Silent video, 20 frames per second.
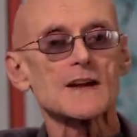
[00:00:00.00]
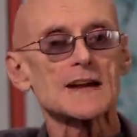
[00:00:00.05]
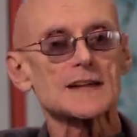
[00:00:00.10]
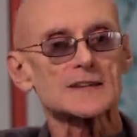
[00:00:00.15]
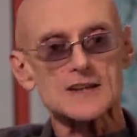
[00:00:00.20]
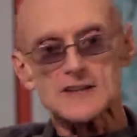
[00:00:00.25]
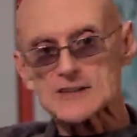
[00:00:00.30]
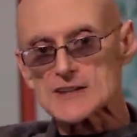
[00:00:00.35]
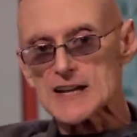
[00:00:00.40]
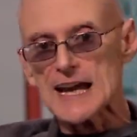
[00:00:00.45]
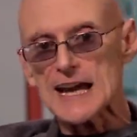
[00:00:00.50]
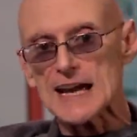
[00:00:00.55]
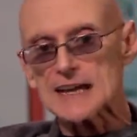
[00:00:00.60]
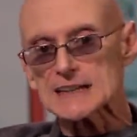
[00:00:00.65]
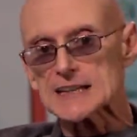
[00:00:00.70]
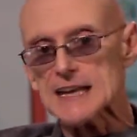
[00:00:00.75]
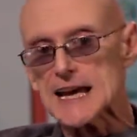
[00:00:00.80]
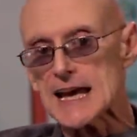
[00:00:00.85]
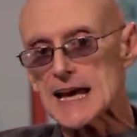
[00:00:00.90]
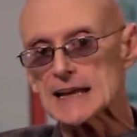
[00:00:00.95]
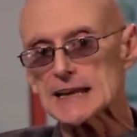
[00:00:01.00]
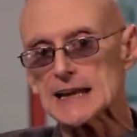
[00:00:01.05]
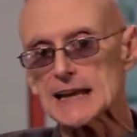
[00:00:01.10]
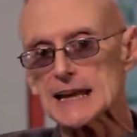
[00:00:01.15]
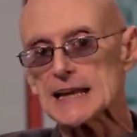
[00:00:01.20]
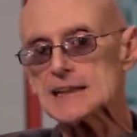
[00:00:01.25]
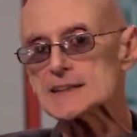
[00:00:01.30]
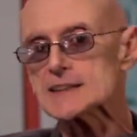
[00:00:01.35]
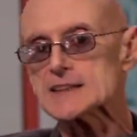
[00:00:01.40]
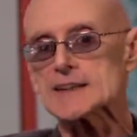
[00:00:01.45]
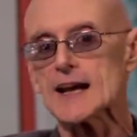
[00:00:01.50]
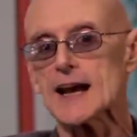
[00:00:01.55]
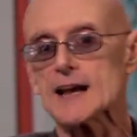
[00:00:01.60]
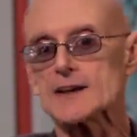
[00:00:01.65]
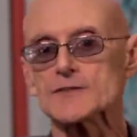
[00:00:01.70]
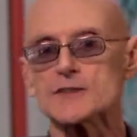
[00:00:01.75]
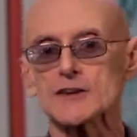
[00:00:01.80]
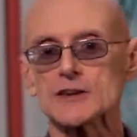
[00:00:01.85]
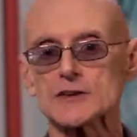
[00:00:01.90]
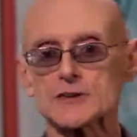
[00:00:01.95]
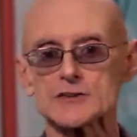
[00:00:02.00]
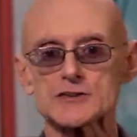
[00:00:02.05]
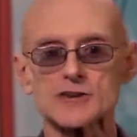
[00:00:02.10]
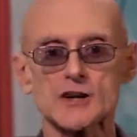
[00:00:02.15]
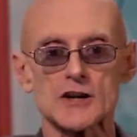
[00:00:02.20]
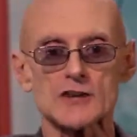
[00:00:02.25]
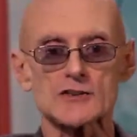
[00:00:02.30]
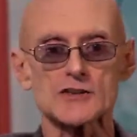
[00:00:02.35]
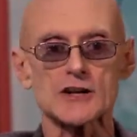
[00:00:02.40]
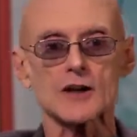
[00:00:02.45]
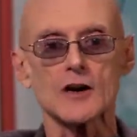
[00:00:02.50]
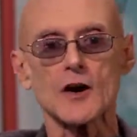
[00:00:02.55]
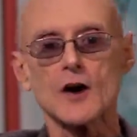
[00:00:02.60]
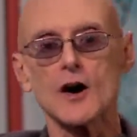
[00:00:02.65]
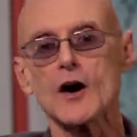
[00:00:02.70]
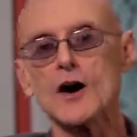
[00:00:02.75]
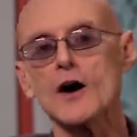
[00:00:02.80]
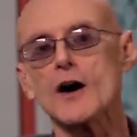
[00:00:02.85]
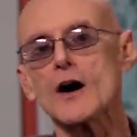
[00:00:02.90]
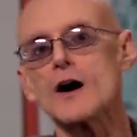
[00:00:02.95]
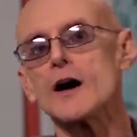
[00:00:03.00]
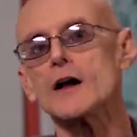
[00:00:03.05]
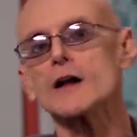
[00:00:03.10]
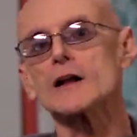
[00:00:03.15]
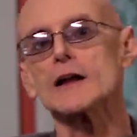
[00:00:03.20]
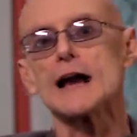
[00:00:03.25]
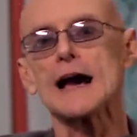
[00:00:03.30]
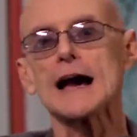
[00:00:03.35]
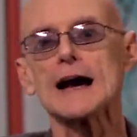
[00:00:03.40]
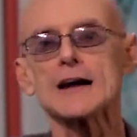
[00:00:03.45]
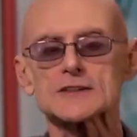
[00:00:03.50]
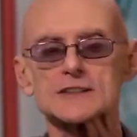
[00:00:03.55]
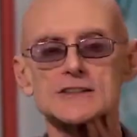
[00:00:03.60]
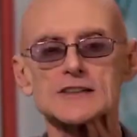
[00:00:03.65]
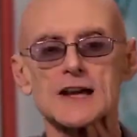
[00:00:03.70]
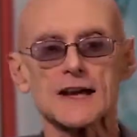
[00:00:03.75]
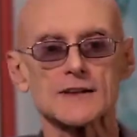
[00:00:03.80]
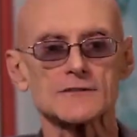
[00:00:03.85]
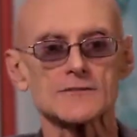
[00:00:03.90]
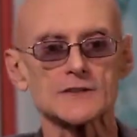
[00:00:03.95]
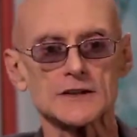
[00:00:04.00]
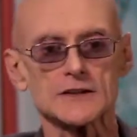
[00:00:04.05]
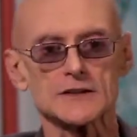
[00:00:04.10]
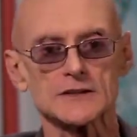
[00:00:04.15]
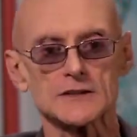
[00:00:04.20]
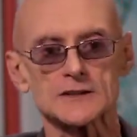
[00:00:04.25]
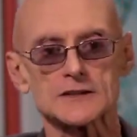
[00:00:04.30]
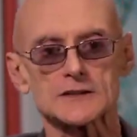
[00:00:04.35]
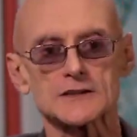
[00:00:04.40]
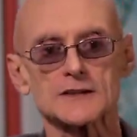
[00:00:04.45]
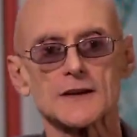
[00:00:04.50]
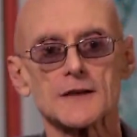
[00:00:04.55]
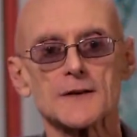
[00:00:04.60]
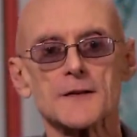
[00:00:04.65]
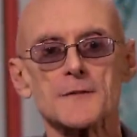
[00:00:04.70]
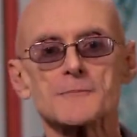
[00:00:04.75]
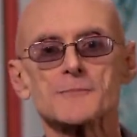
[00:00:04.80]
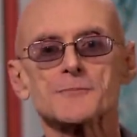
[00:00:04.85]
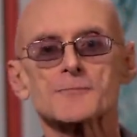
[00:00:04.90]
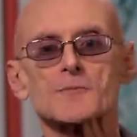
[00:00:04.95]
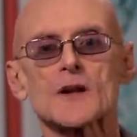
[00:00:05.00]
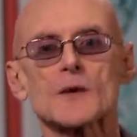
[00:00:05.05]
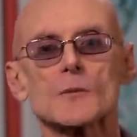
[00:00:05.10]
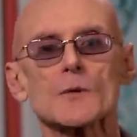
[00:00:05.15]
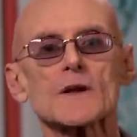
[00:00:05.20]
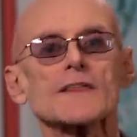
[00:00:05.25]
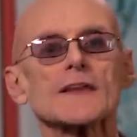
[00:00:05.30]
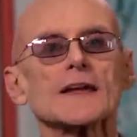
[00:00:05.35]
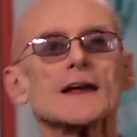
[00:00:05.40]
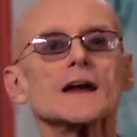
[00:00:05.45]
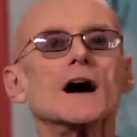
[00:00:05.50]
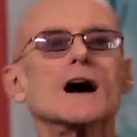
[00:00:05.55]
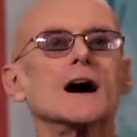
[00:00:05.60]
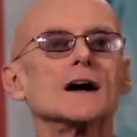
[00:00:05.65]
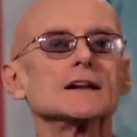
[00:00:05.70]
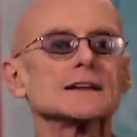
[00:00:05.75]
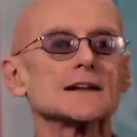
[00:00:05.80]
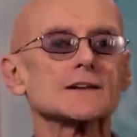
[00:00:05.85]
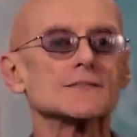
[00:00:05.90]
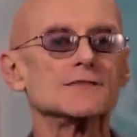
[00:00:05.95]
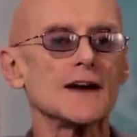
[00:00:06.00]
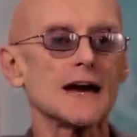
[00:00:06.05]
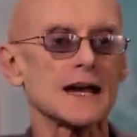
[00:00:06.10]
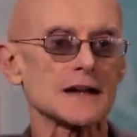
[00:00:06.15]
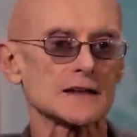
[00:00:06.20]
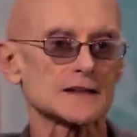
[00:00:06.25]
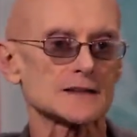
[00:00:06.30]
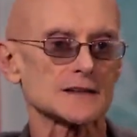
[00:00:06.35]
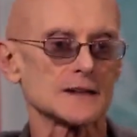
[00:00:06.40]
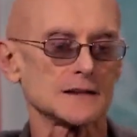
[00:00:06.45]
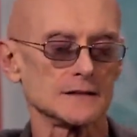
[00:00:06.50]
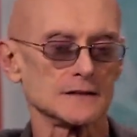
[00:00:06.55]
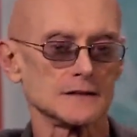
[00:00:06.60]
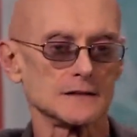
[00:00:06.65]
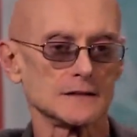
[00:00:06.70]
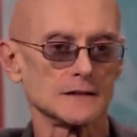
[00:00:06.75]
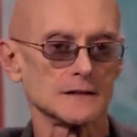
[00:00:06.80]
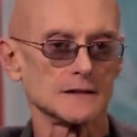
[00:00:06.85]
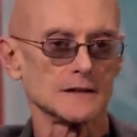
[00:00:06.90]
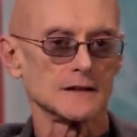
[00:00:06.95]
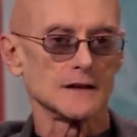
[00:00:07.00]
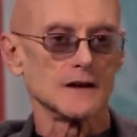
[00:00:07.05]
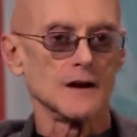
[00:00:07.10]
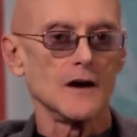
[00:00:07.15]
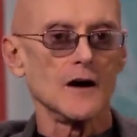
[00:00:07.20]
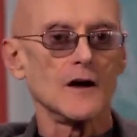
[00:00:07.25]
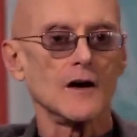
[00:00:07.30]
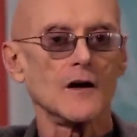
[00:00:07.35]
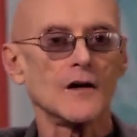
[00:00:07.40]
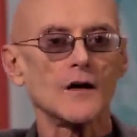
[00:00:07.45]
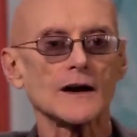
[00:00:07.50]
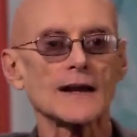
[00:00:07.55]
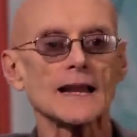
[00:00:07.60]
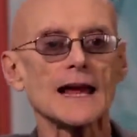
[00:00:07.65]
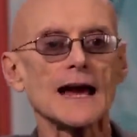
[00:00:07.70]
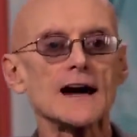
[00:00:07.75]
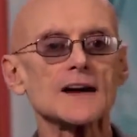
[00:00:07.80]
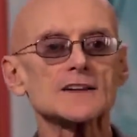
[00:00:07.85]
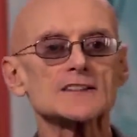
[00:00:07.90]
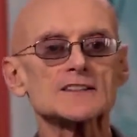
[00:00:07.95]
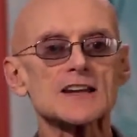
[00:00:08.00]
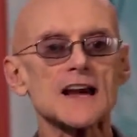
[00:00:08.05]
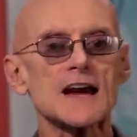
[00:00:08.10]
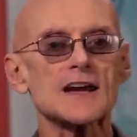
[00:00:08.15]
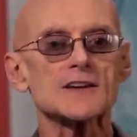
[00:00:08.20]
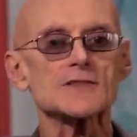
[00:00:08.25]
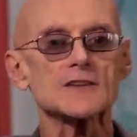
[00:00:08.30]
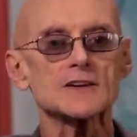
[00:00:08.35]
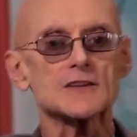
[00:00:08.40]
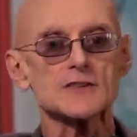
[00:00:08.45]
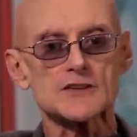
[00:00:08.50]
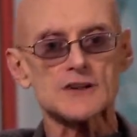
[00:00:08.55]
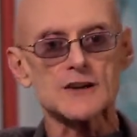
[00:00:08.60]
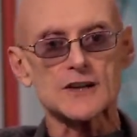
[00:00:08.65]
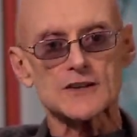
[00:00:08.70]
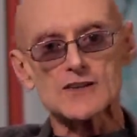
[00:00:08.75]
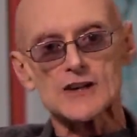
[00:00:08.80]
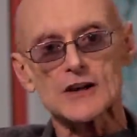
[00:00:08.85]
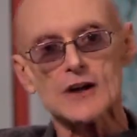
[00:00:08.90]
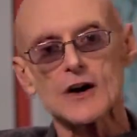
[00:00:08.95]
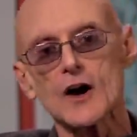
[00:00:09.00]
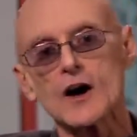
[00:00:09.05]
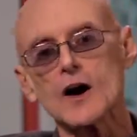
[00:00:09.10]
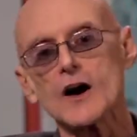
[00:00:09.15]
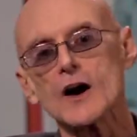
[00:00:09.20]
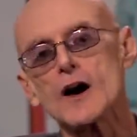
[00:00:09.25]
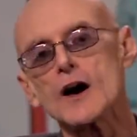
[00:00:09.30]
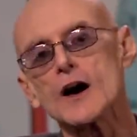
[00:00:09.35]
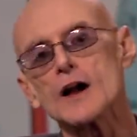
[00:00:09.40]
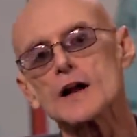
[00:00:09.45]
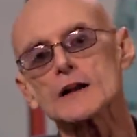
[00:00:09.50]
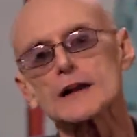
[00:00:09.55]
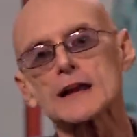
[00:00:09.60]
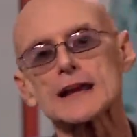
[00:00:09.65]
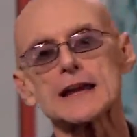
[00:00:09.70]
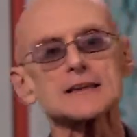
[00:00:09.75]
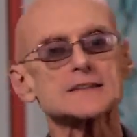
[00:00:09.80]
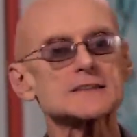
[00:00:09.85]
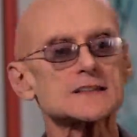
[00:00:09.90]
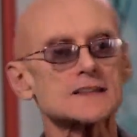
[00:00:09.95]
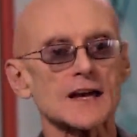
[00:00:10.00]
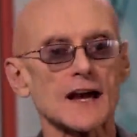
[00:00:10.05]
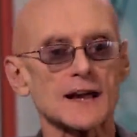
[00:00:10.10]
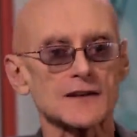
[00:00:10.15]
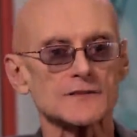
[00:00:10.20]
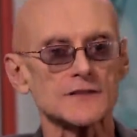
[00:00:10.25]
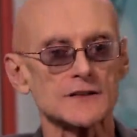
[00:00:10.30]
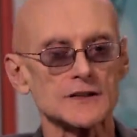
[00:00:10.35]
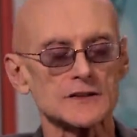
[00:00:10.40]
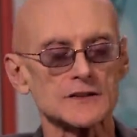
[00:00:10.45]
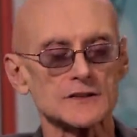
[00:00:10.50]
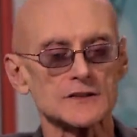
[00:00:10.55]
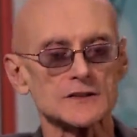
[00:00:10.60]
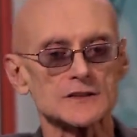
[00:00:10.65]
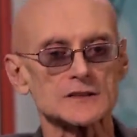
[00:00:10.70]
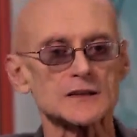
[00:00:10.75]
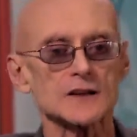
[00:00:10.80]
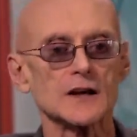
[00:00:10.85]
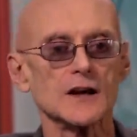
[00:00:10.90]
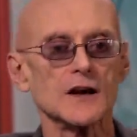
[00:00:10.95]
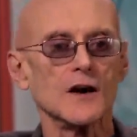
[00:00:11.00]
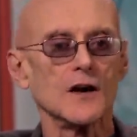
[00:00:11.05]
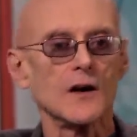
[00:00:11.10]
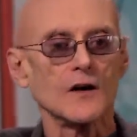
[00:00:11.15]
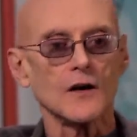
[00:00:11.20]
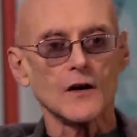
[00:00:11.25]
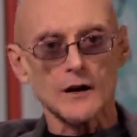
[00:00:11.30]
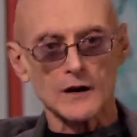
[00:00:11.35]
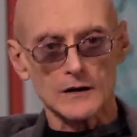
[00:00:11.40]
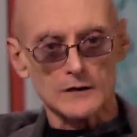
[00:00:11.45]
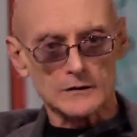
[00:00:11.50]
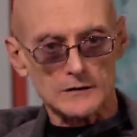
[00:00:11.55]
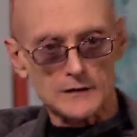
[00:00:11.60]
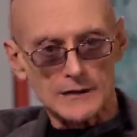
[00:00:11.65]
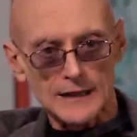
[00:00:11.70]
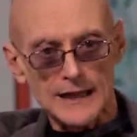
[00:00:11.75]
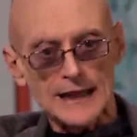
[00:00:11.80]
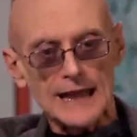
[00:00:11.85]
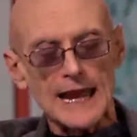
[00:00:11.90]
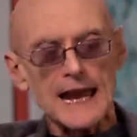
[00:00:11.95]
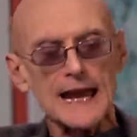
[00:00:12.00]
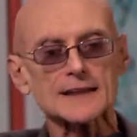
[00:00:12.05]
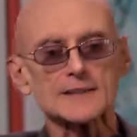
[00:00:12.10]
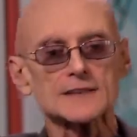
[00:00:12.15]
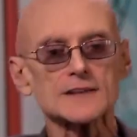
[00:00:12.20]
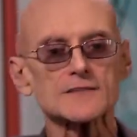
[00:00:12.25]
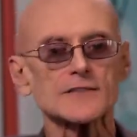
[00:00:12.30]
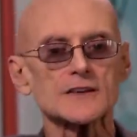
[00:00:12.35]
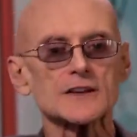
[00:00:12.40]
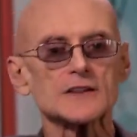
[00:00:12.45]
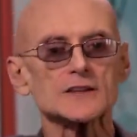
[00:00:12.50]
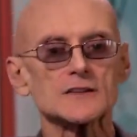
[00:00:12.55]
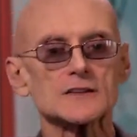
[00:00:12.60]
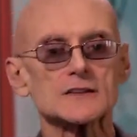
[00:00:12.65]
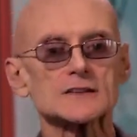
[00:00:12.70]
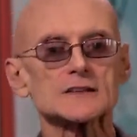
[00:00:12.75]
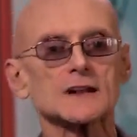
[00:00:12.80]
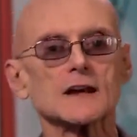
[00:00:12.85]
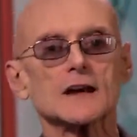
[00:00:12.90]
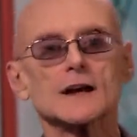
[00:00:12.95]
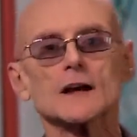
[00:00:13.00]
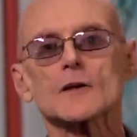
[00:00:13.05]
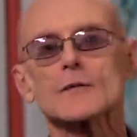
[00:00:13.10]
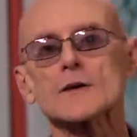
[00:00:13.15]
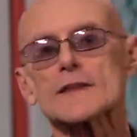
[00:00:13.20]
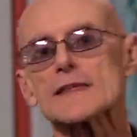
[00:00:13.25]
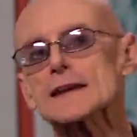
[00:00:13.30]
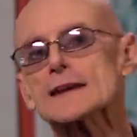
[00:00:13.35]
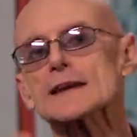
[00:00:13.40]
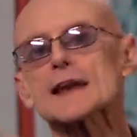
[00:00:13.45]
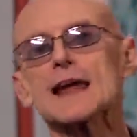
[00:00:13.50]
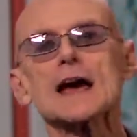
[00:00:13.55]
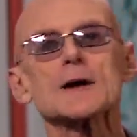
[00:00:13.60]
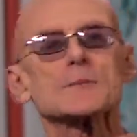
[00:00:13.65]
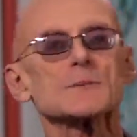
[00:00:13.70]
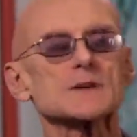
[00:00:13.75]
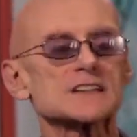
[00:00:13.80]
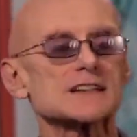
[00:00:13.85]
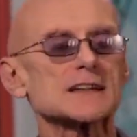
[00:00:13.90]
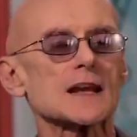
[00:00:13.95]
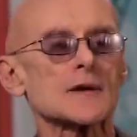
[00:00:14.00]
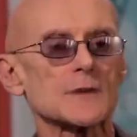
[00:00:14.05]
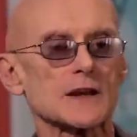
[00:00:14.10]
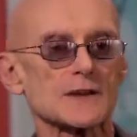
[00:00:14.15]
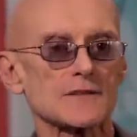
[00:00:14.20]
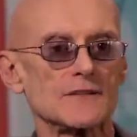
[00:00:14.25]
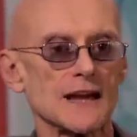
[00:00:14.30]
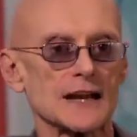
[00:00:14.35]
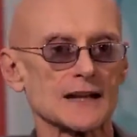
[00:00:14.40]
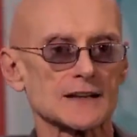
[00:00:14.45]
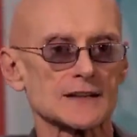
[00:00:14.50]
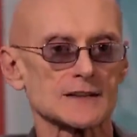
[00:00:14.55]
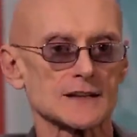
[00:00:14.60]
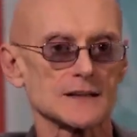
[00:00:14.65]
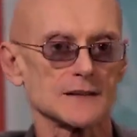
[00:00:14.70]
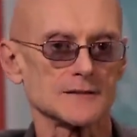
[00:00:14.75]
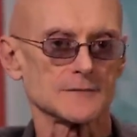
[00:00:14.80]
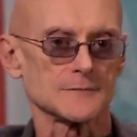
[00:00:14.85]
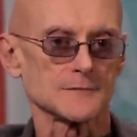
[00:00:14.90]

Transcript: such as an inside view charging all outside views with the Autopoietic fallacy, or an outside view charging all inside views or inactive views with an epistemic fallacy.